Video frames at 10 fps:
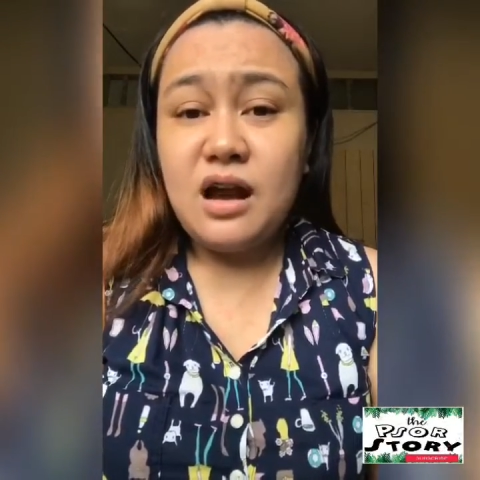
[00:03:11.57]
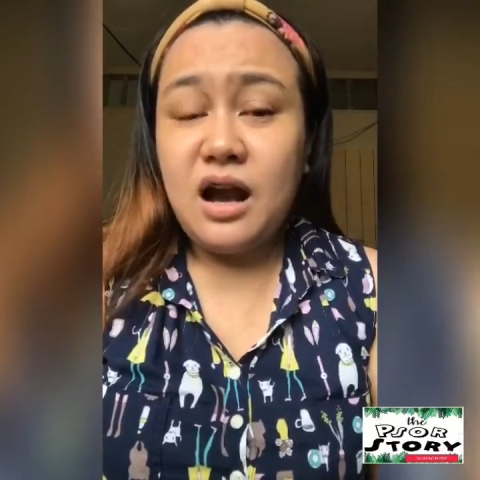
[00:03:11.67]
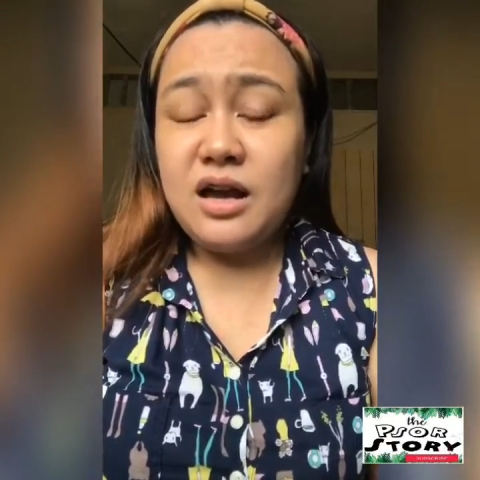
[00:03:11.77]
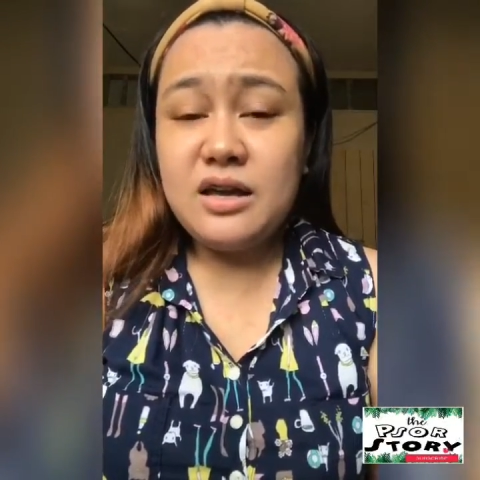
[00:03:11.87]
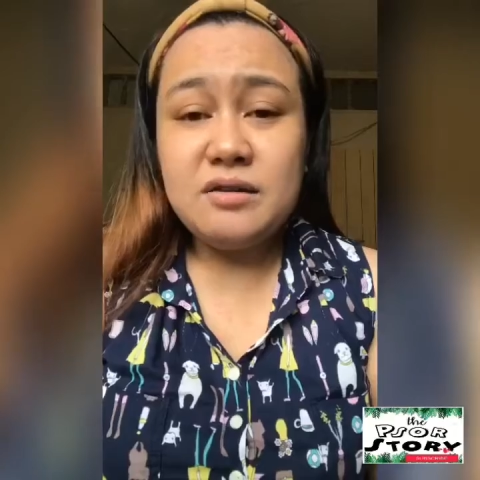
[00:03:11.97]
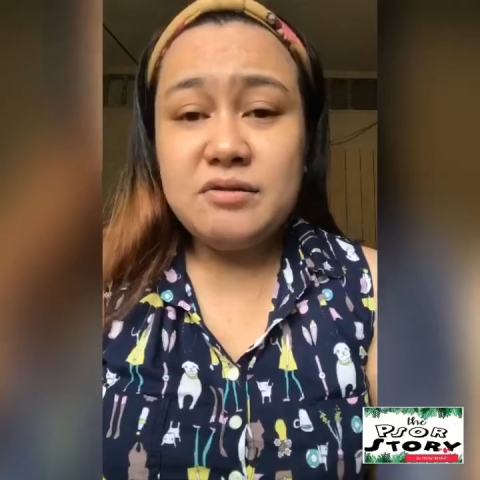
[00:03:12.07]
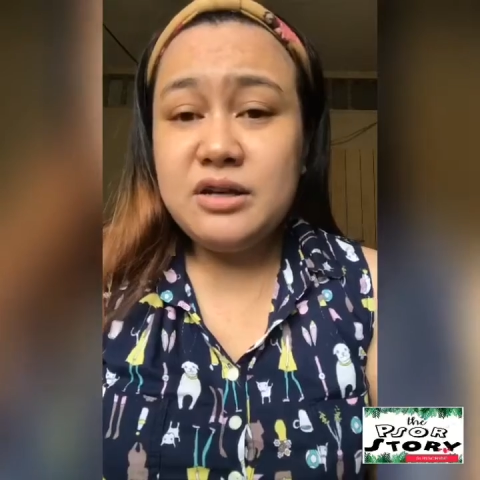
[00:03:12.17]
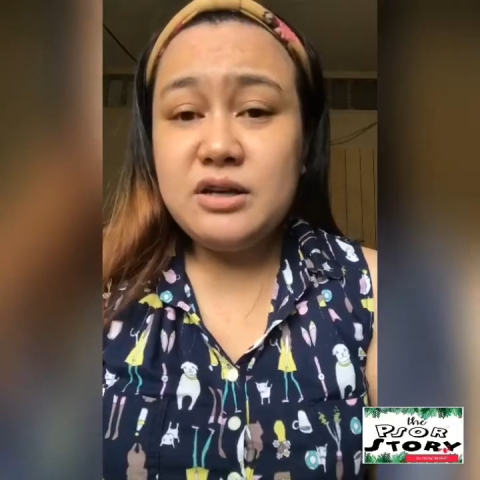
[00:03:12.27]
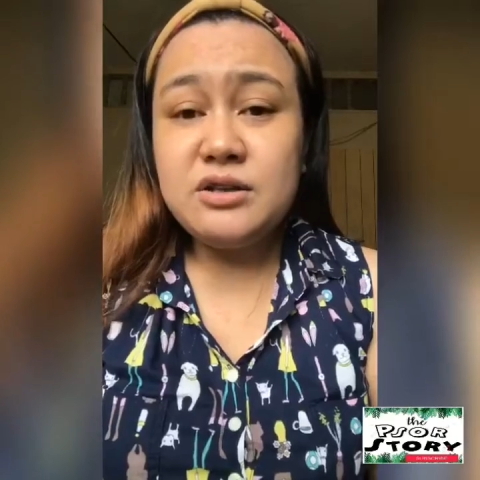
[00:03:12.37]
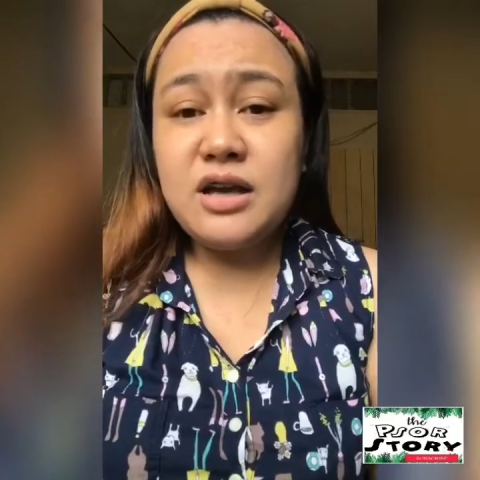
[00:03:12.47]
I really
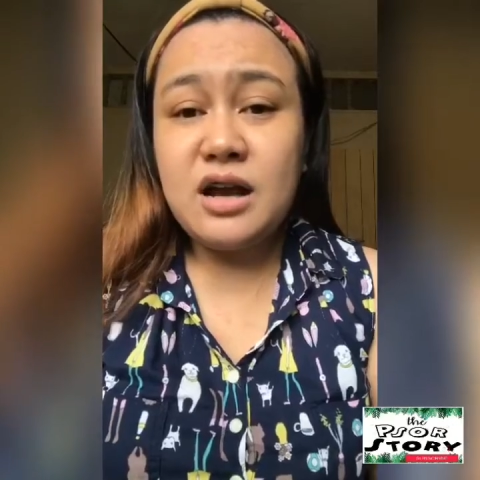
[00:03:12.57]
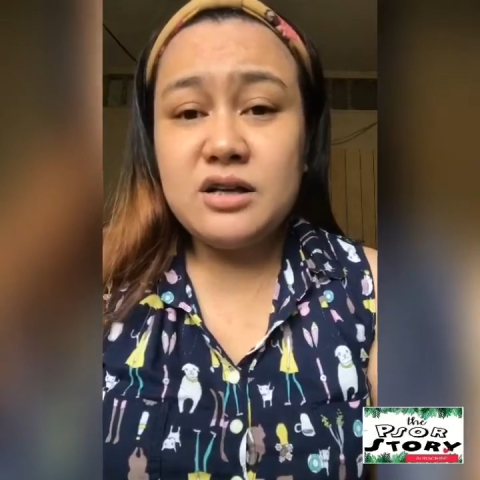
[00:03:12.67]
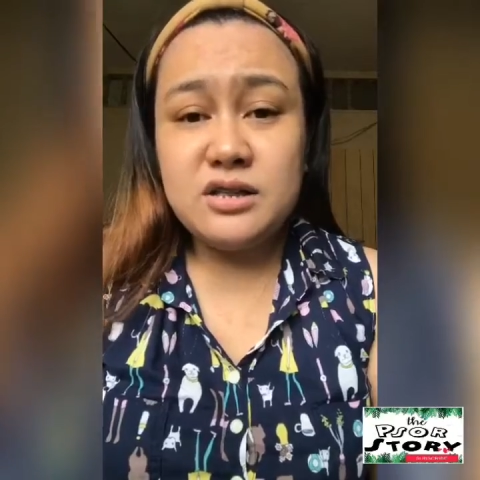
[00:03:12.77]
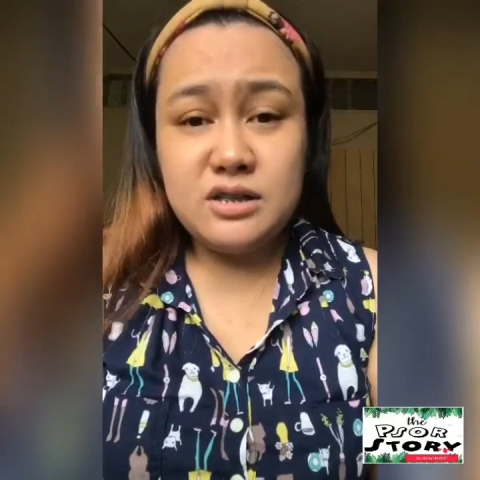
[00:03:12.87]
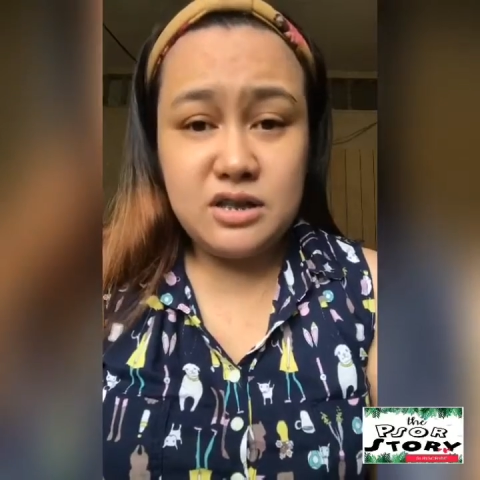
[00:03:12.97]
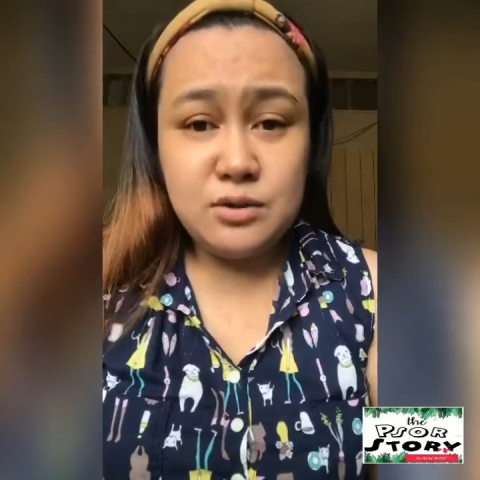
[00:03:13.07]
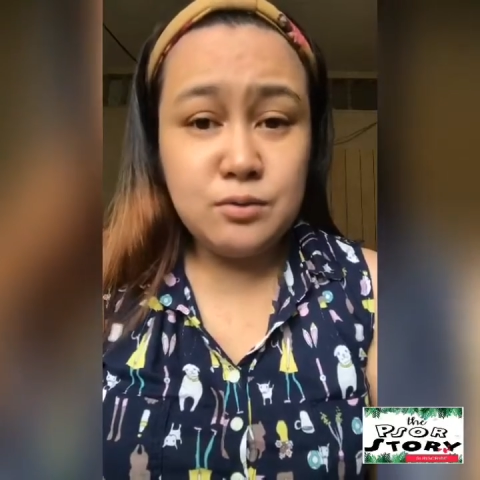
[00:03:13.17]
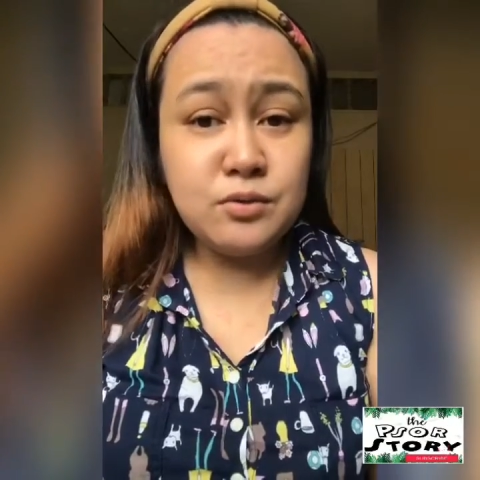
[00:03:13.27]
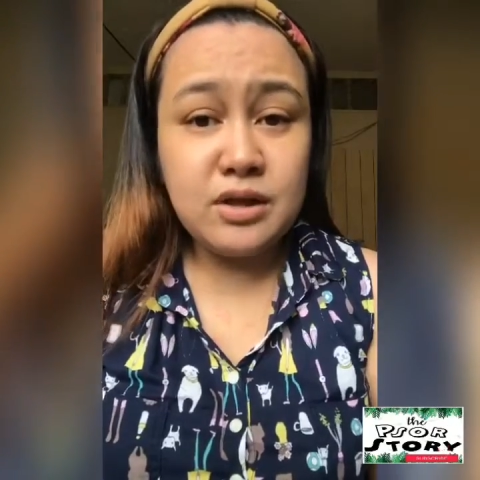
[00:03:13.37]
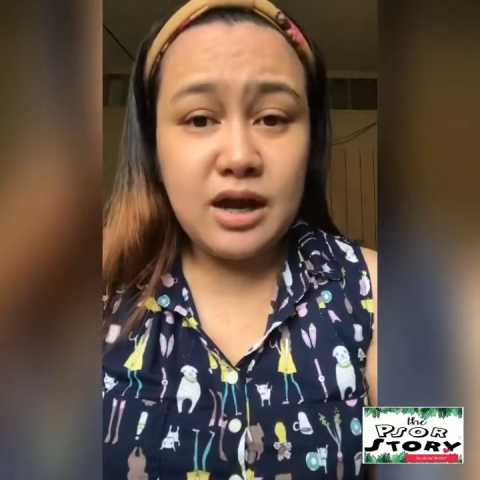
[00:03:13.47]
could guarantee
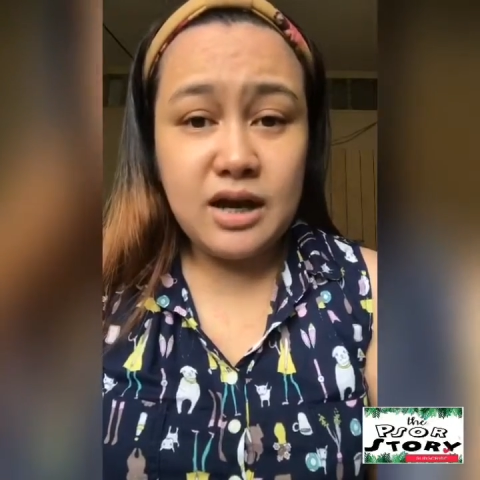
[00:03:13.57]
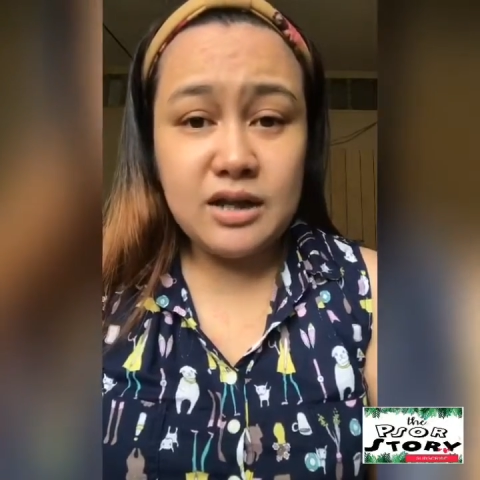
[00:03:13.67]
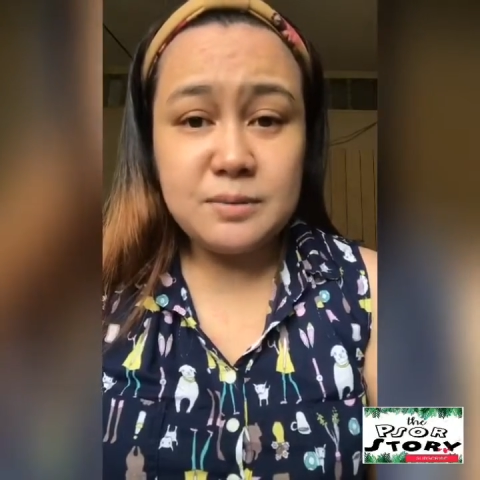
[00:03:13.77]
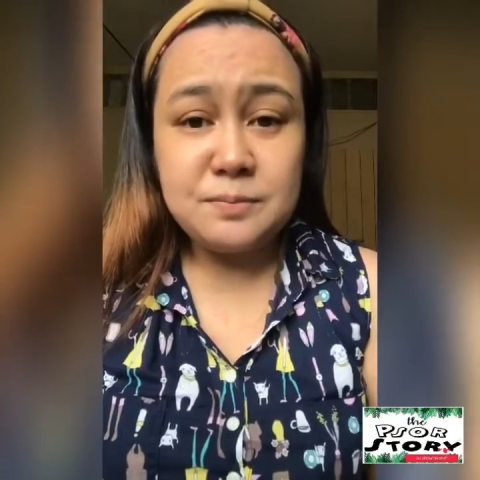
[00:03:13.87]
you that